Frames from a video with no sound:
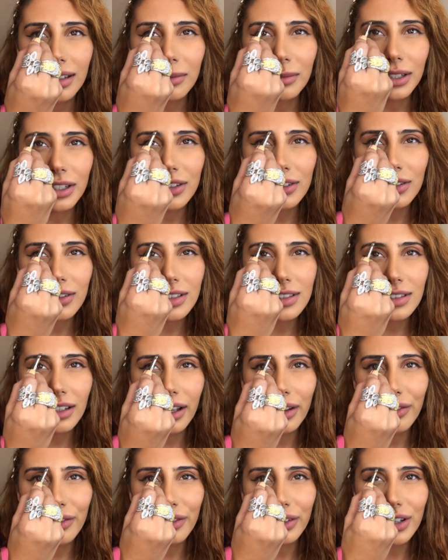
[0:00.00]
I'm going to do this
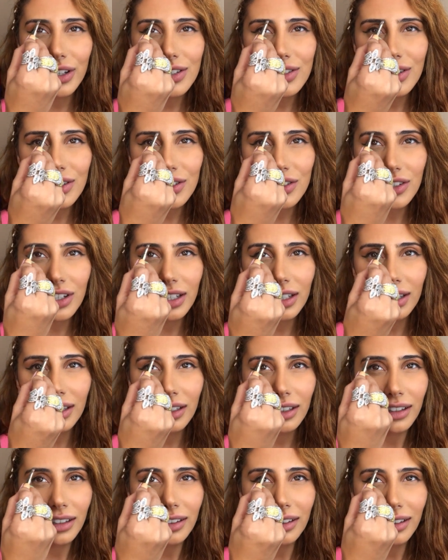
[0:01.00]
eye first so she
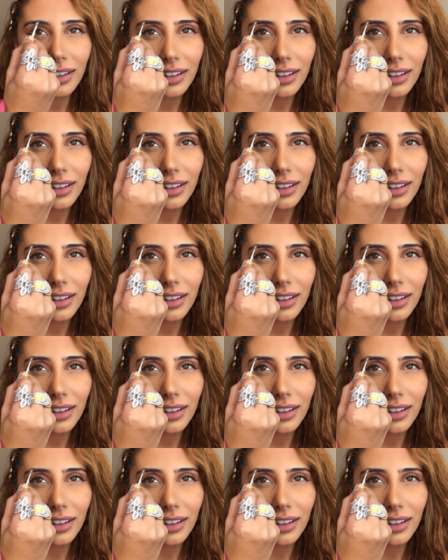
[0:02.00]
can,